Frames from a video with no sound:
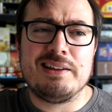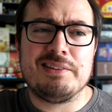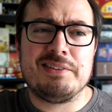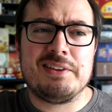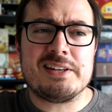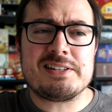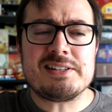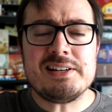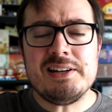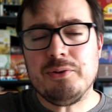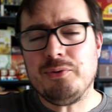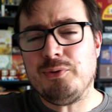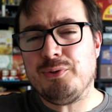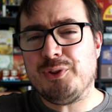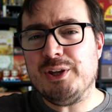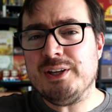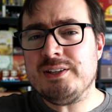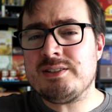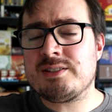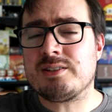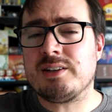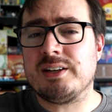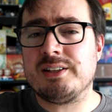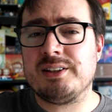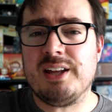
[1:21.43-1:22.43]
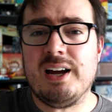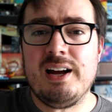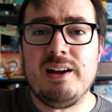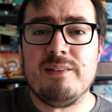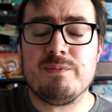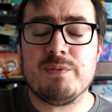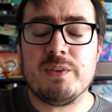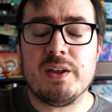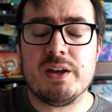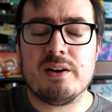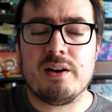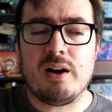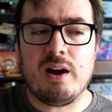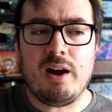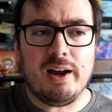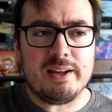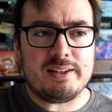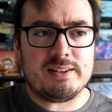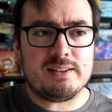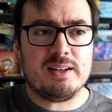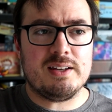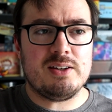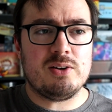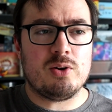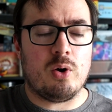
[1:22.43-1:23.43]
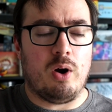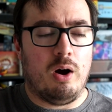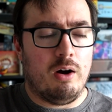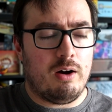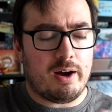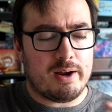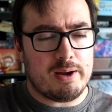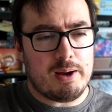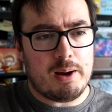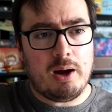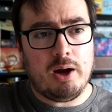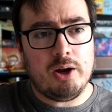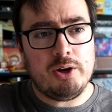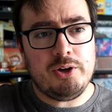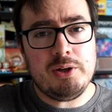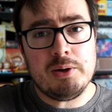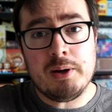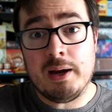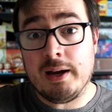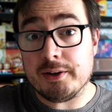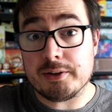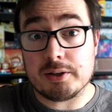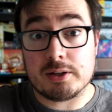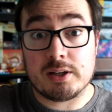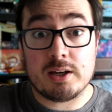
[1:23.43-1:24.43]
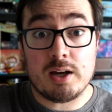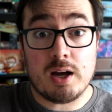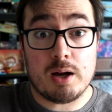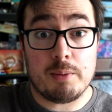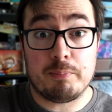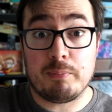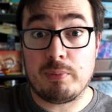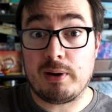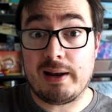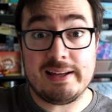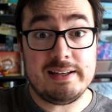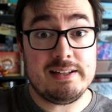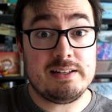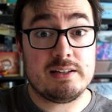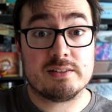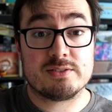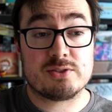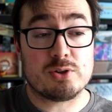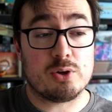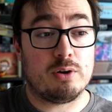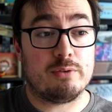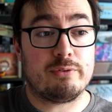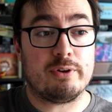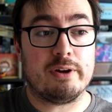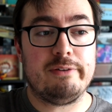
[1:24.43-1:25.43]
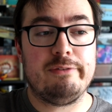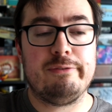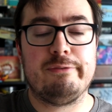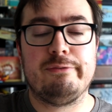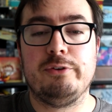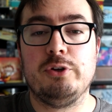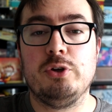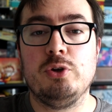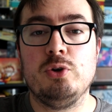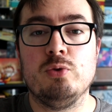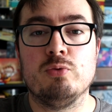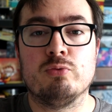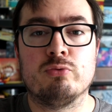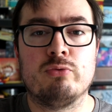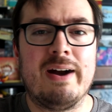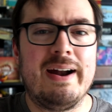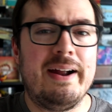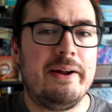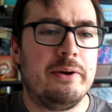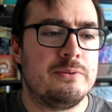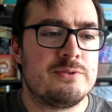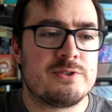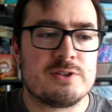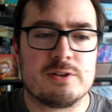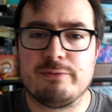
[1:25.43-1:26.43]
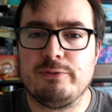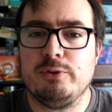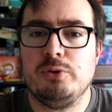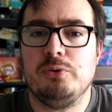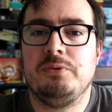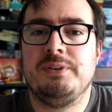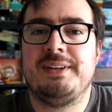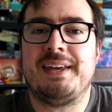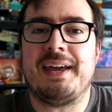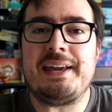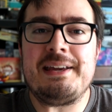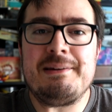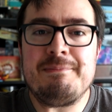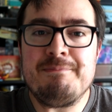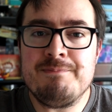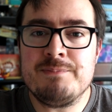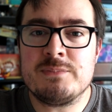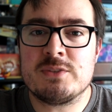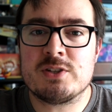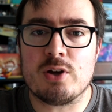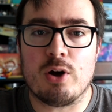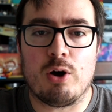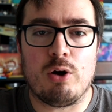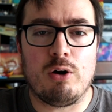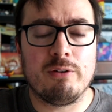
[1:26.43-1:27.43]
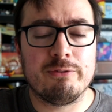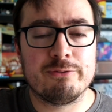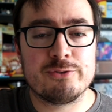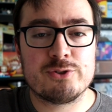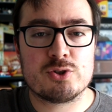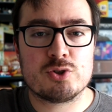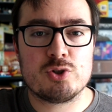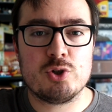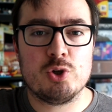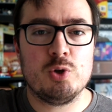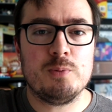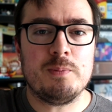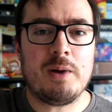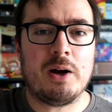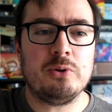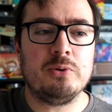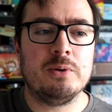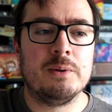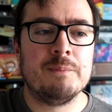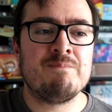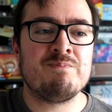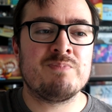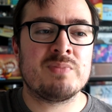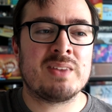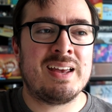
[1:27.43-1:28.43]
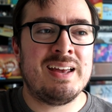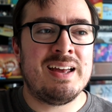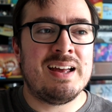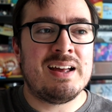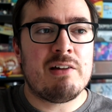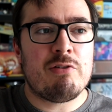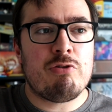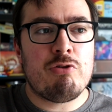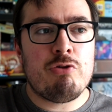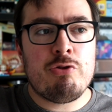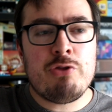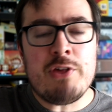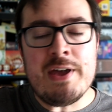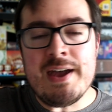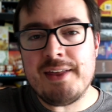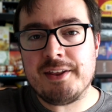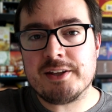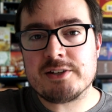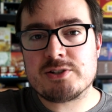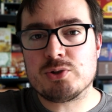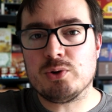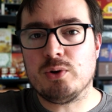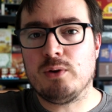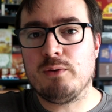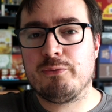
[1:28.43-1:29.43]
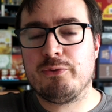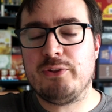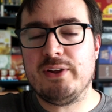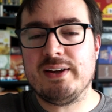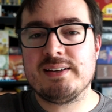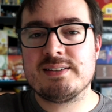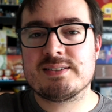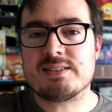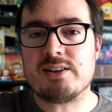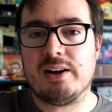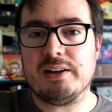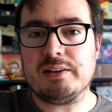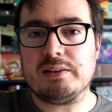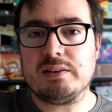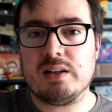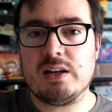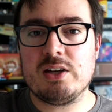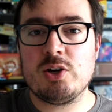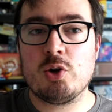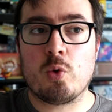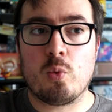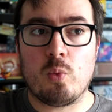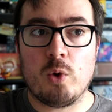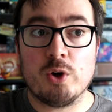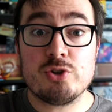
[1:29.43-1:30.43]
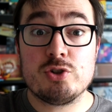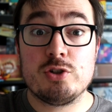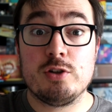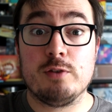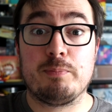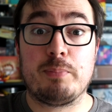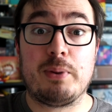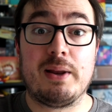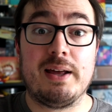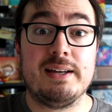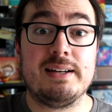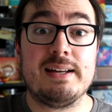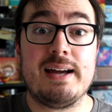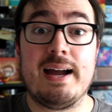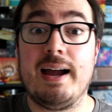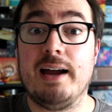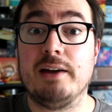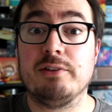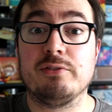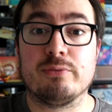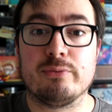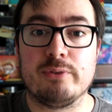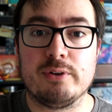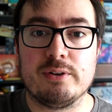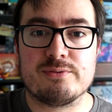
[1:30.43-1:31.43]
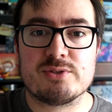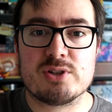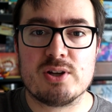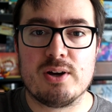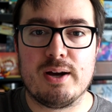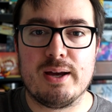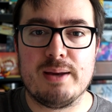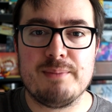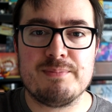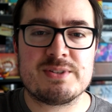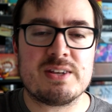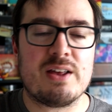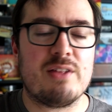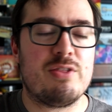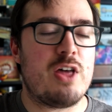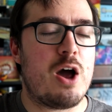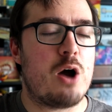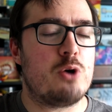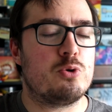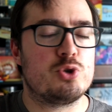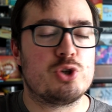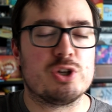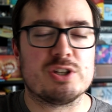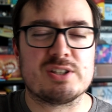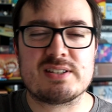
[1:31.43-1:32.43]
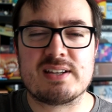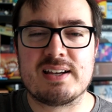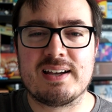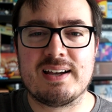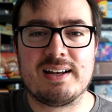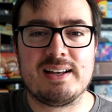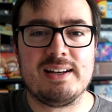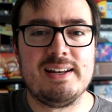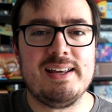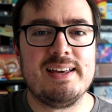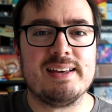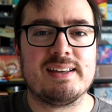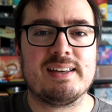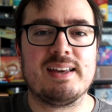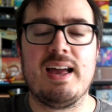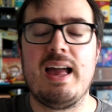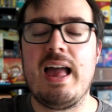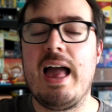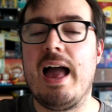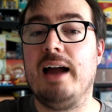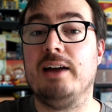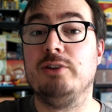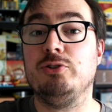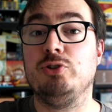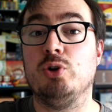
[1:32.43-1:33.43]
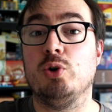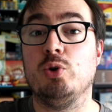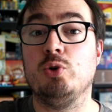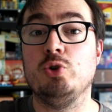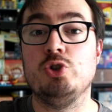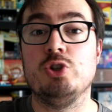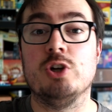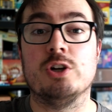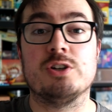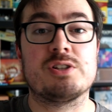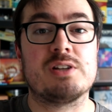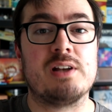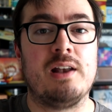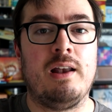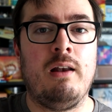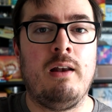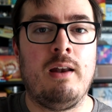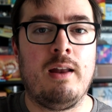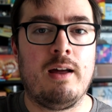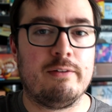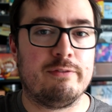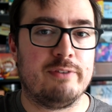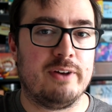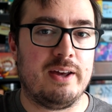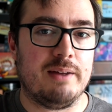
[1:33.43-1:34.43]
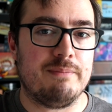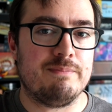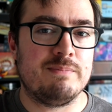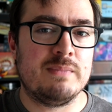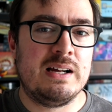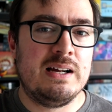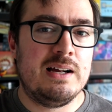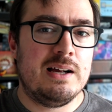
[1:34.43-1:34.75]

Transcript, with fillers: There's little things like that that I think I only had a, played sort of a few rounds, a few games of Sumo. They're the sort of things that I think once you've played a handful of times, they'll just click and you'll just love it.